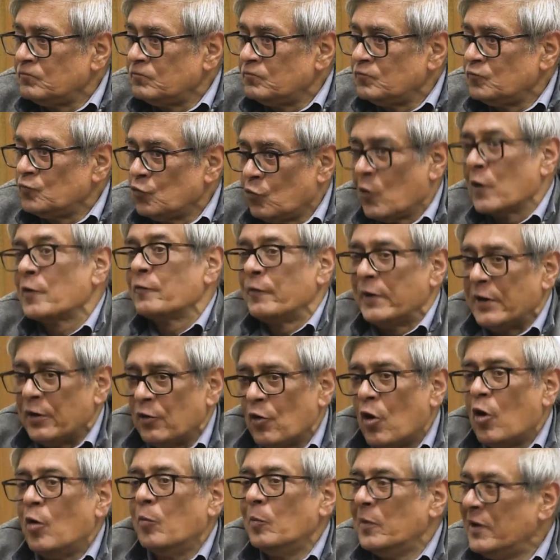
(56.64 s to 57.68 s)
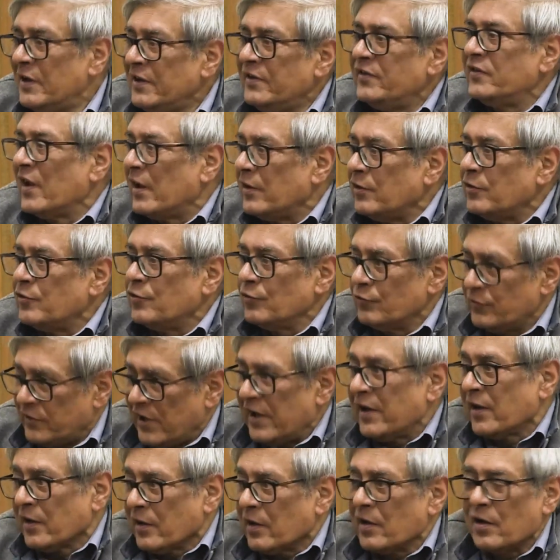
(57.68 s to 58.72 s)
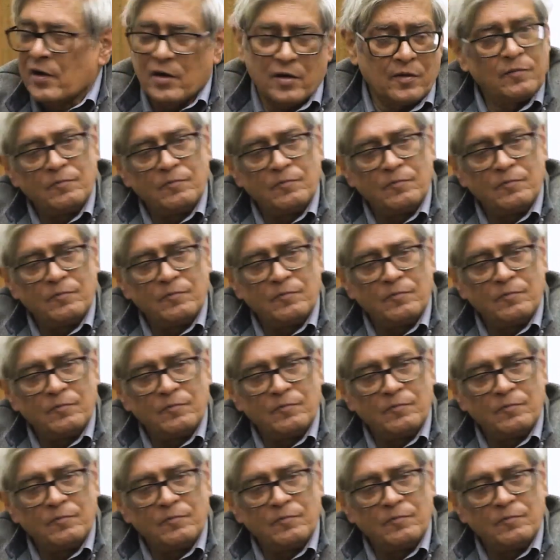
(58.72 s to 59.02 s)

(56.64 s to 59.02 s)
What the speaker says: what we normally tend to think.